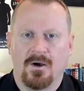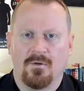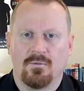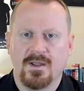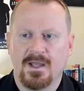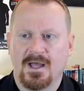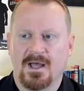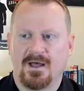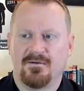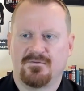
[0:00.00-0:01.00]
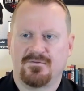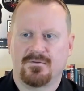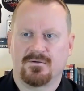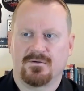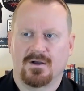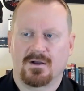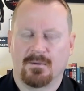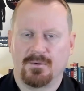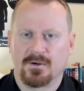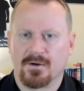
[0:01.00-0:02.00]
we have a
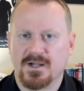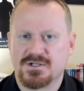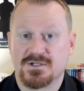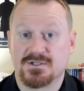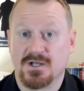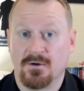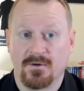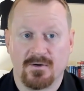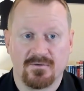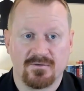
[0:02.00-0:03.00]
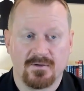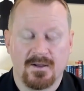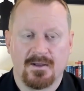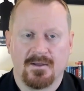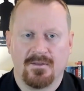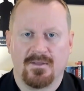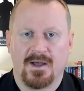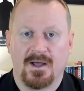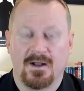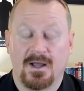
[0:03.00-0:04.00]
couple of gracious donors
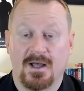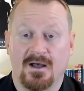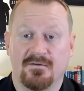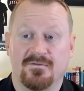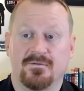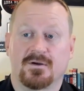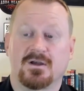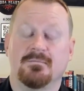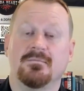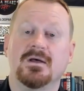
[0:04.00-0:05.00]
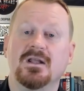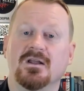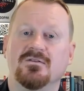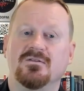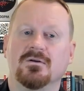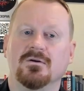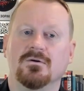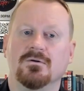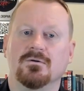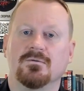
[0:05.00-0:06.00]
that have committed
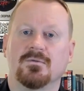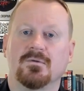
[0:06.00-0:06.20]
to